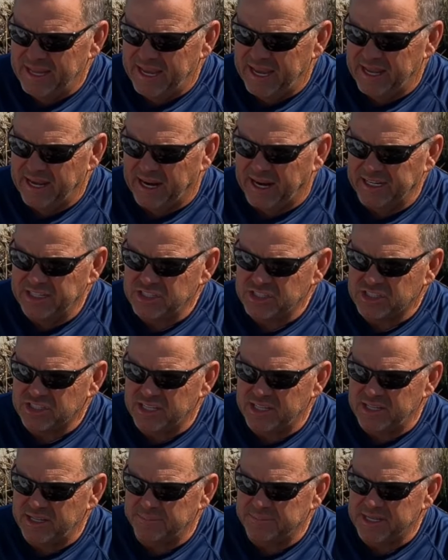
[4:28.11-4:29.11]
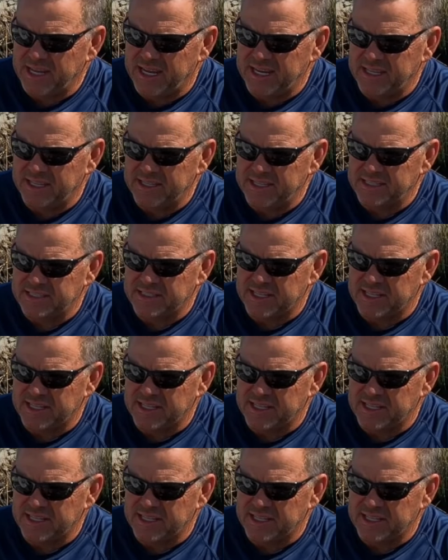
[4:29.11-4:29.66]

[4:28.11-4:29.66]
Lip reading: And I just end up taking these